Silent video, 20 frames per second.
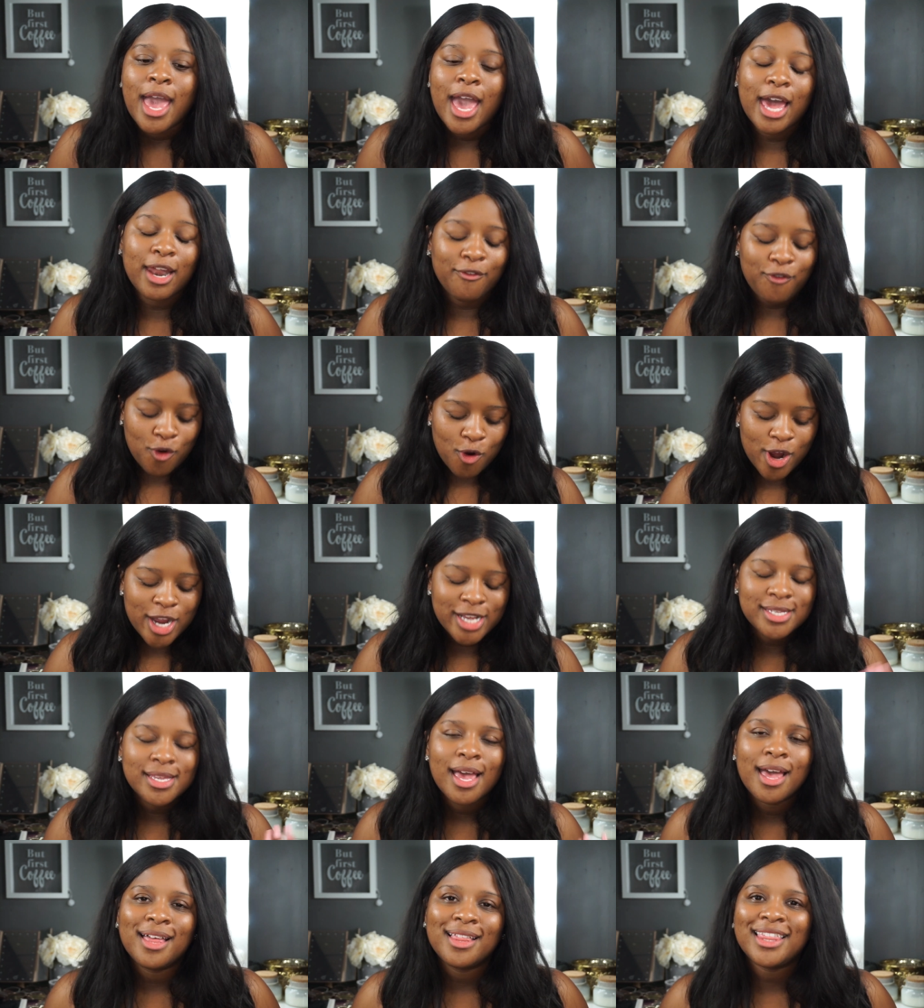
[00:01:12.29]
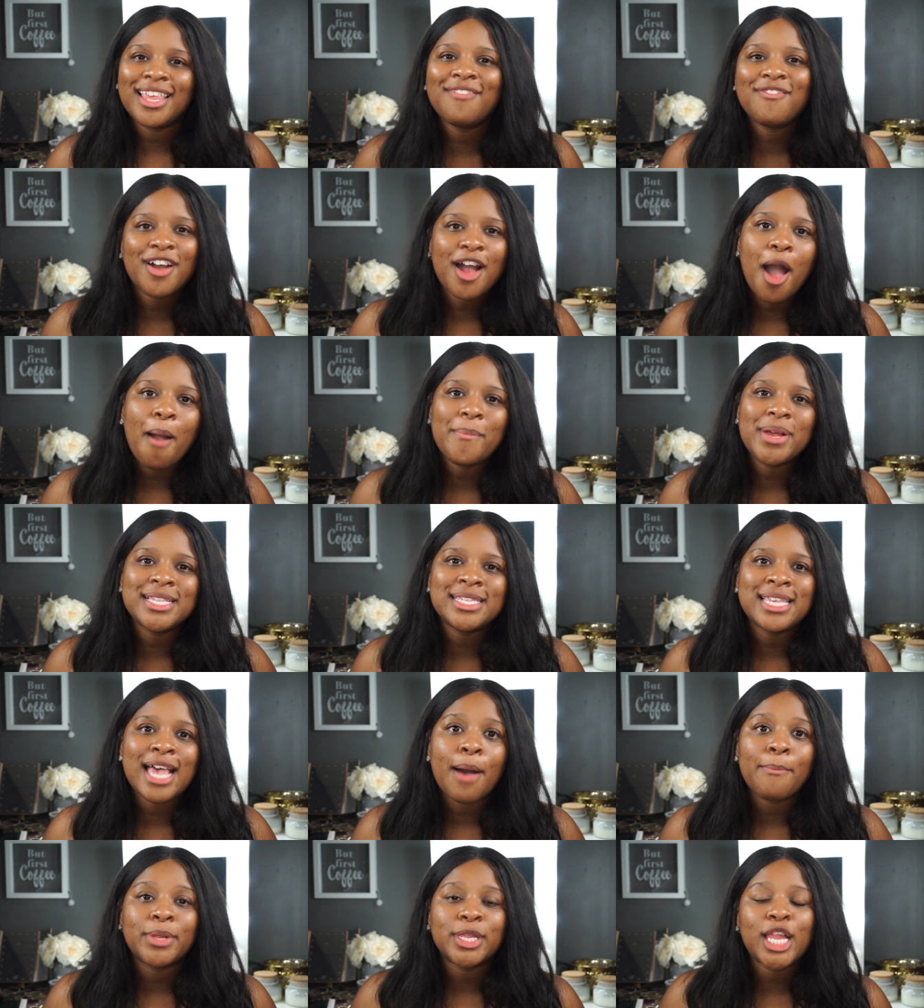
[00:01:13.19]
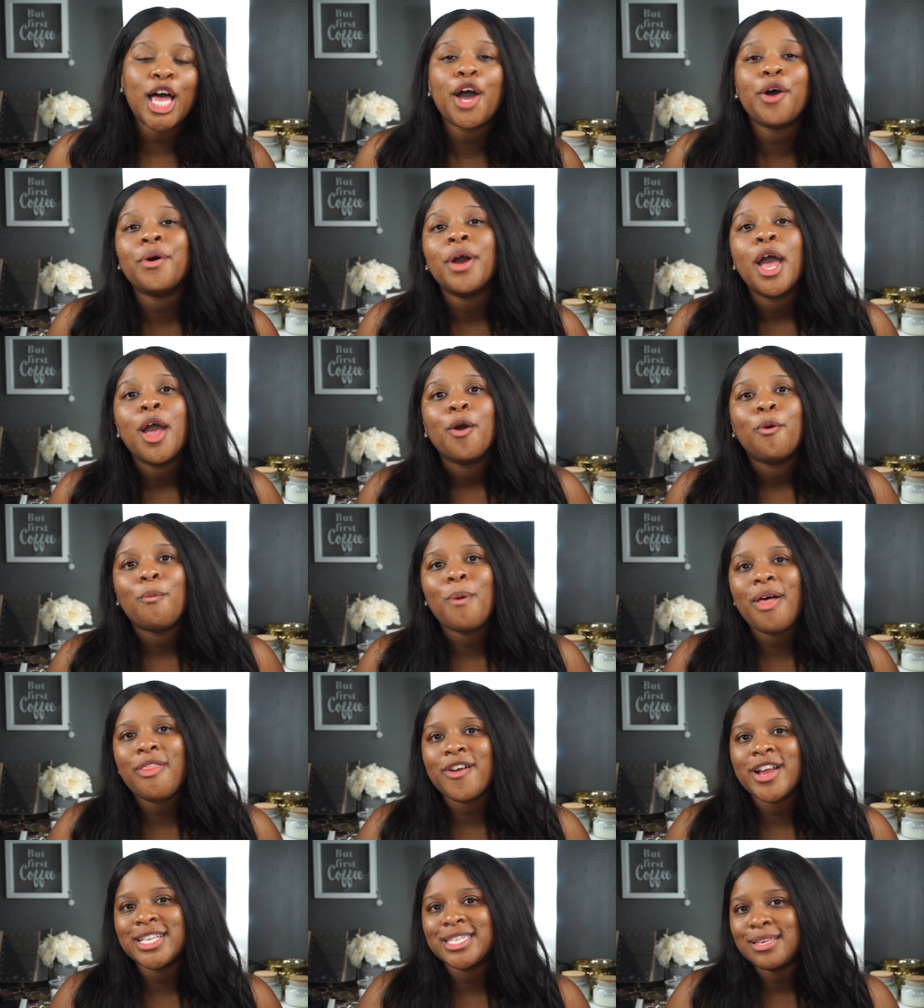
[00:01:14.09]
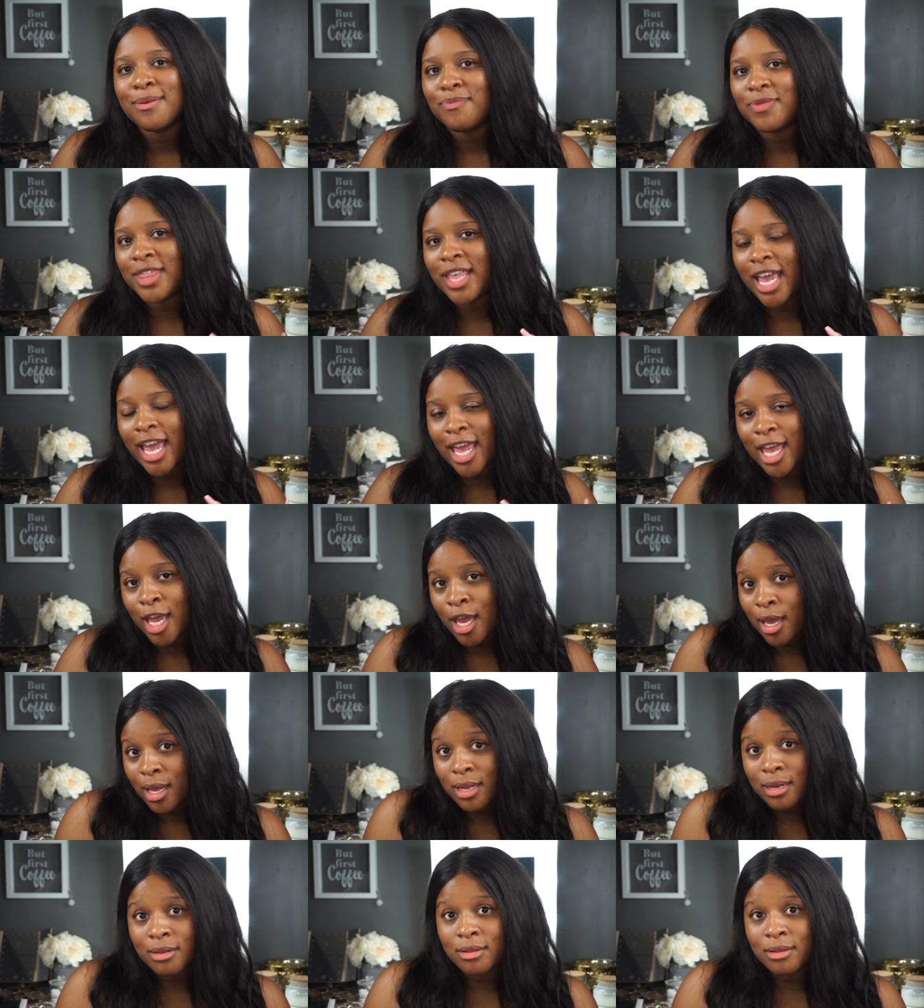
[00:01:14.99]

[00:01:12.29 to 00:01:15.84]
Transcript: And of course, leave a comment down below, whether it's something